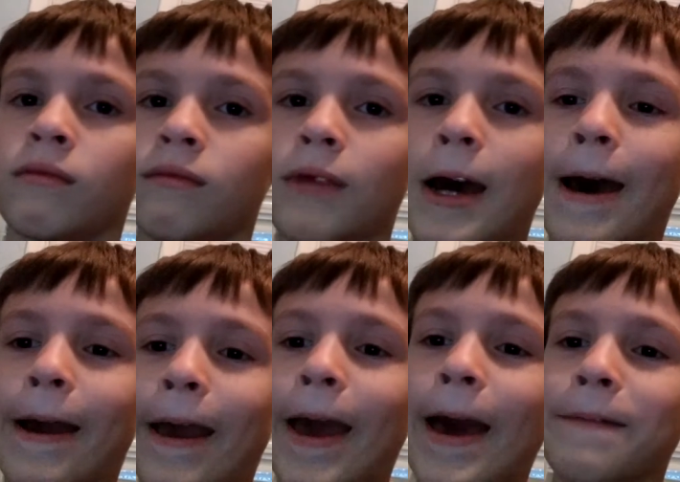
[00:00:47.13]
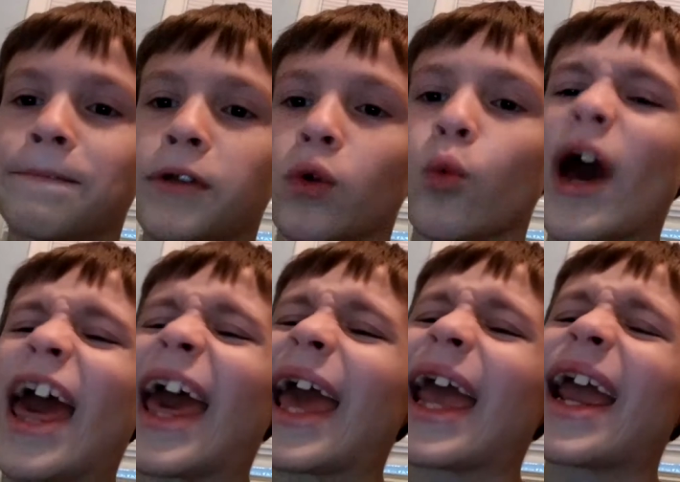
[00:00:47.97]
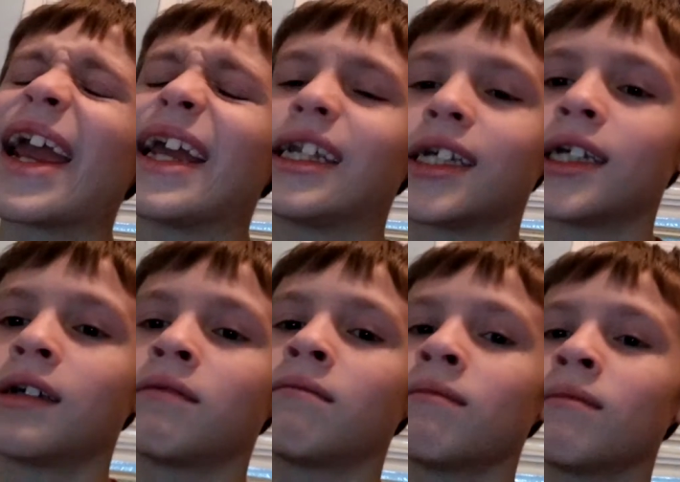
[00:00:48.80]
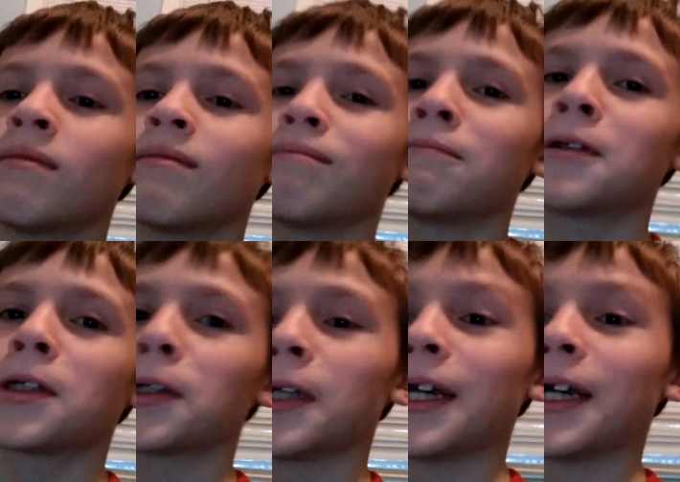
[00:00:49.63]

I have to wait. So yeah.